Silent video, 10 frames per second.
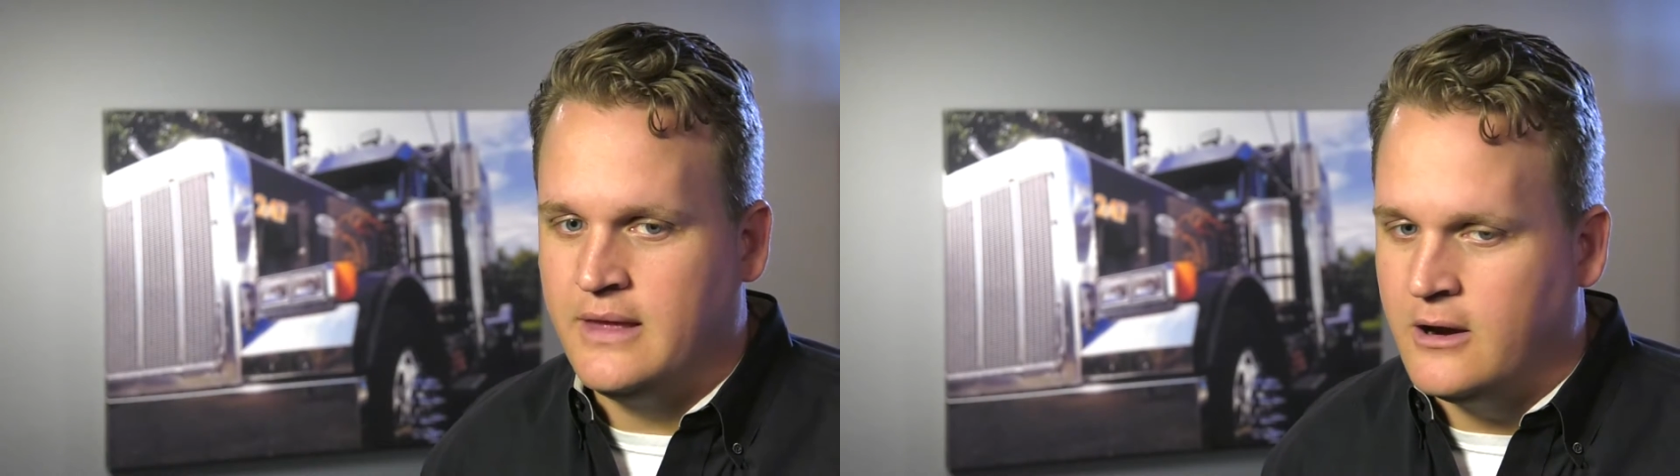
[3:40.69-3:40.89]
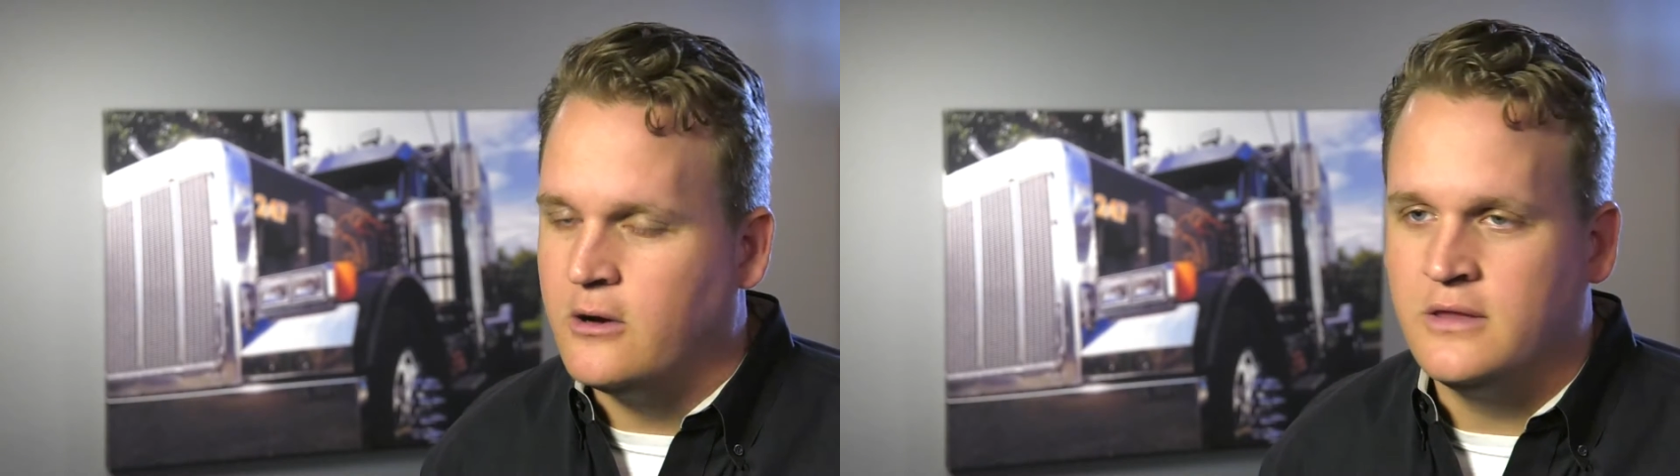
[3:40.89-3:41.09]

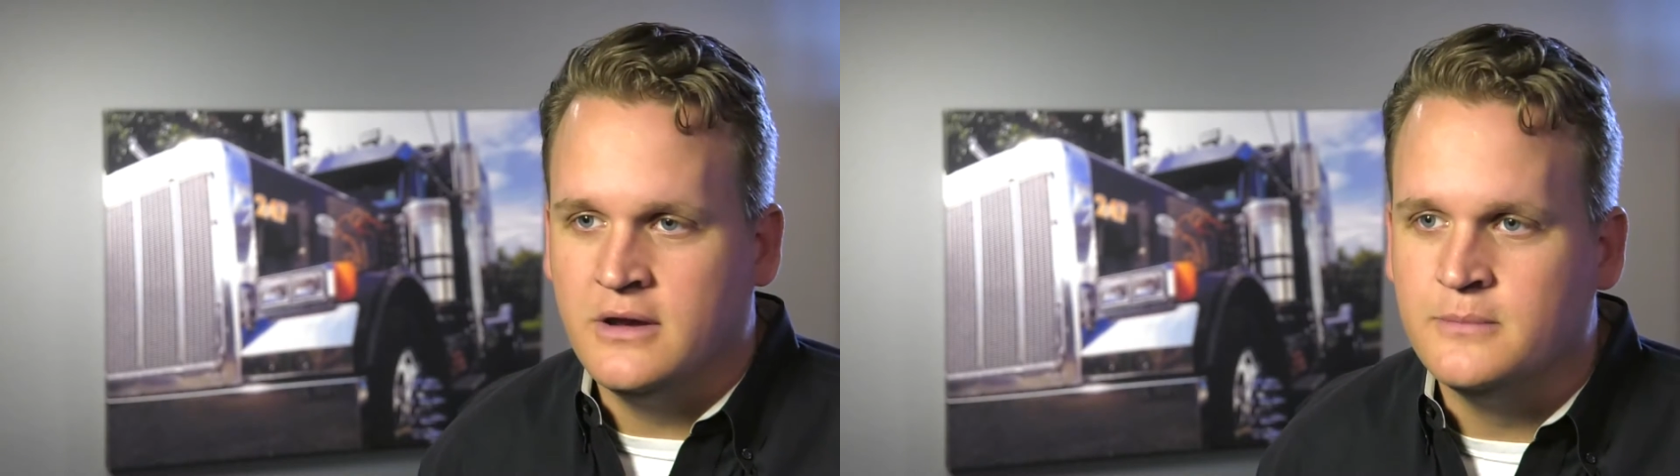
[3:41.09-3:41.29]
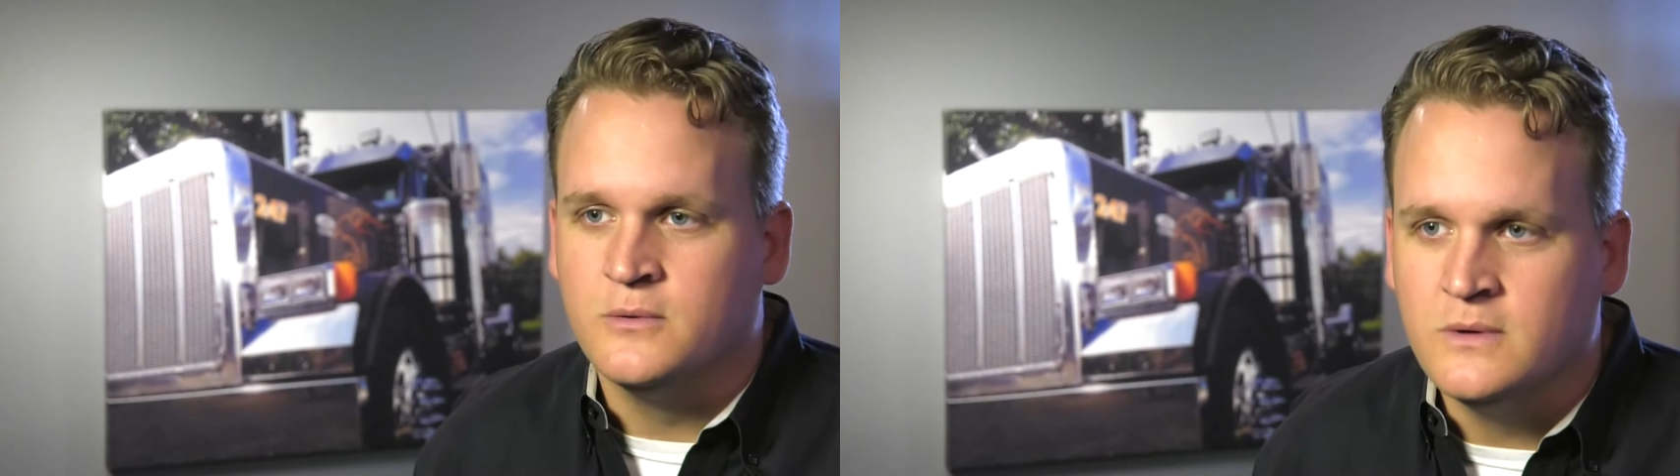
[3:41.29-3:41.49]
that they
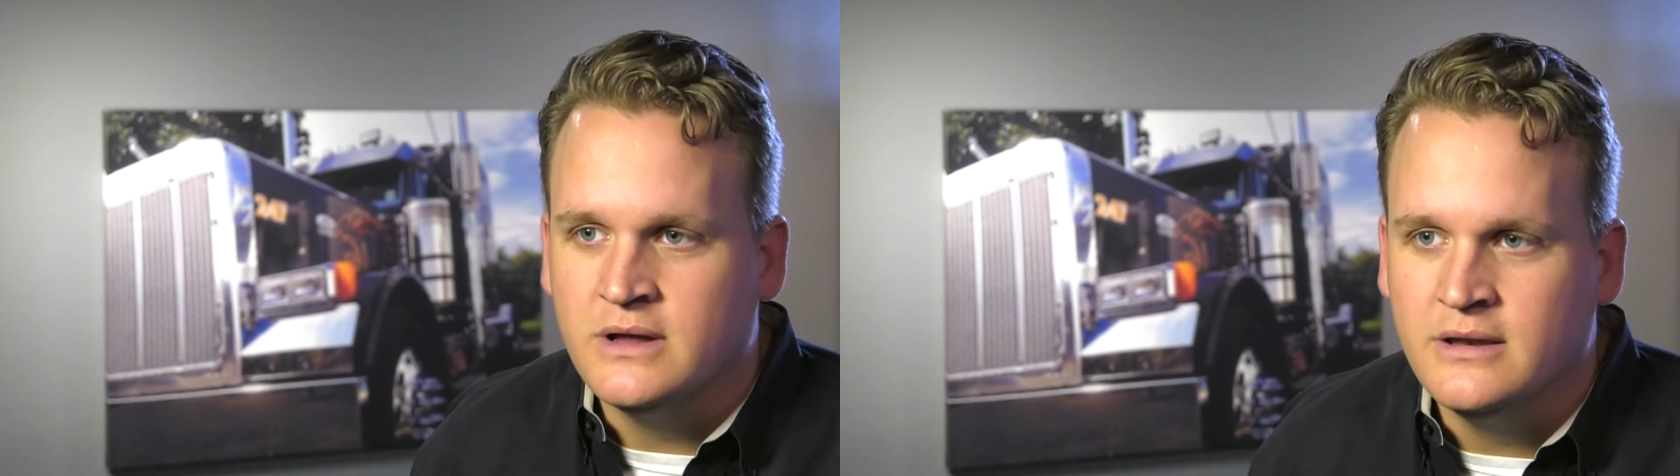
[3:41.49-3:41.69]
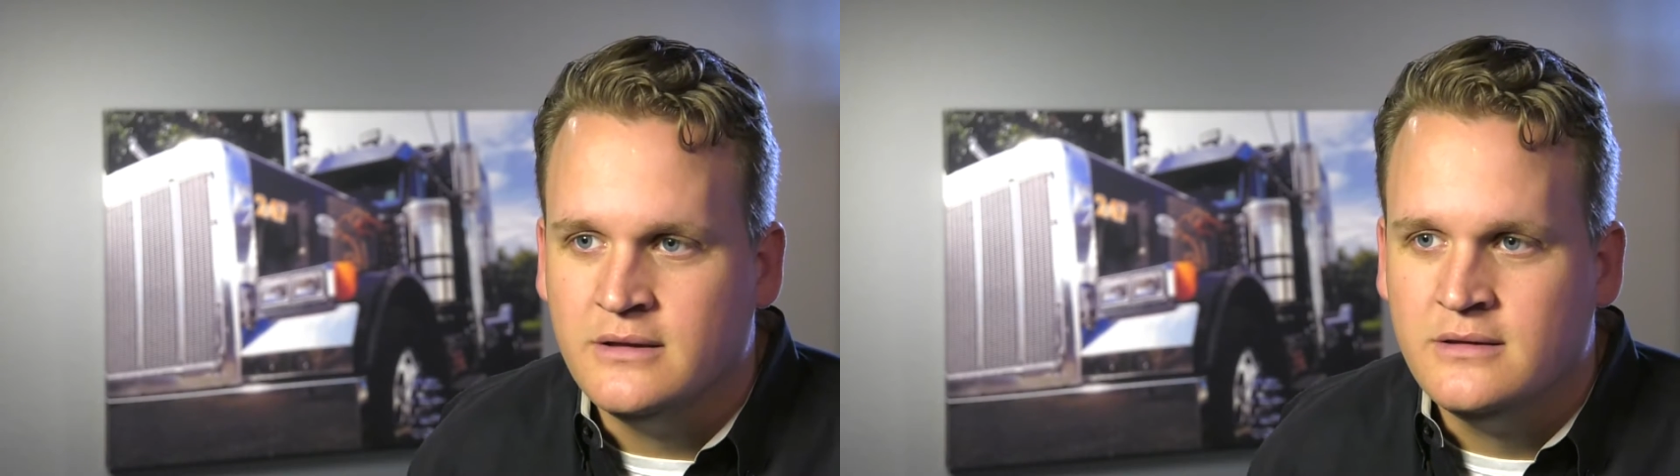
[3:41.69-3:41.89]
are the number
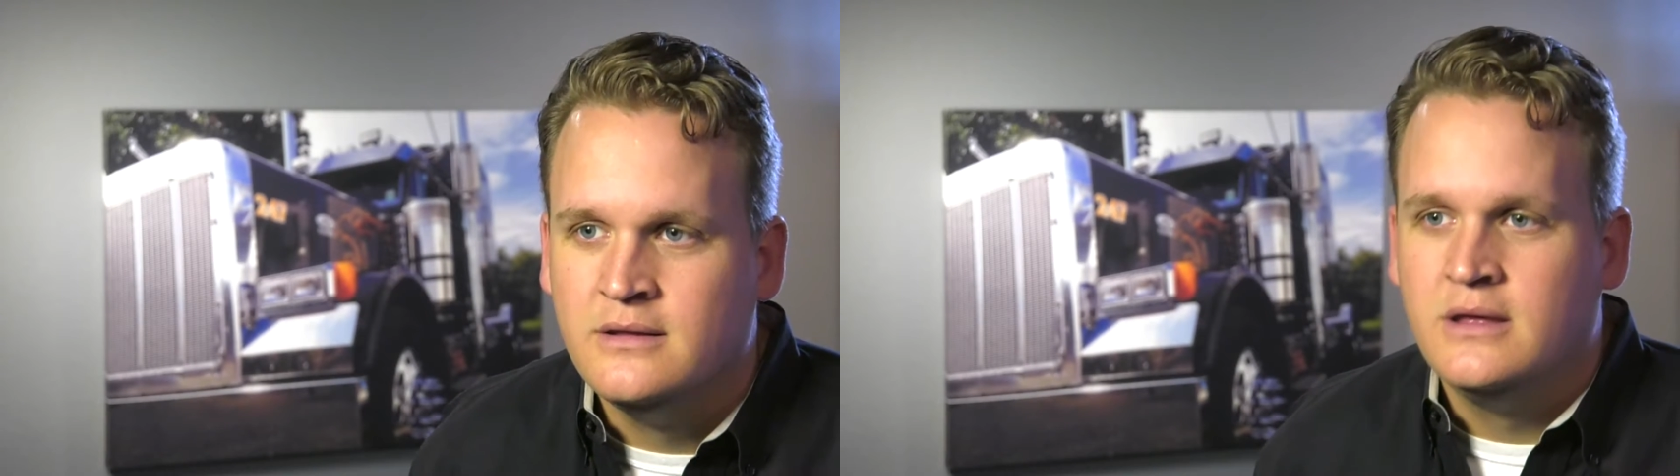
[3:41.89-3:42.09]
one,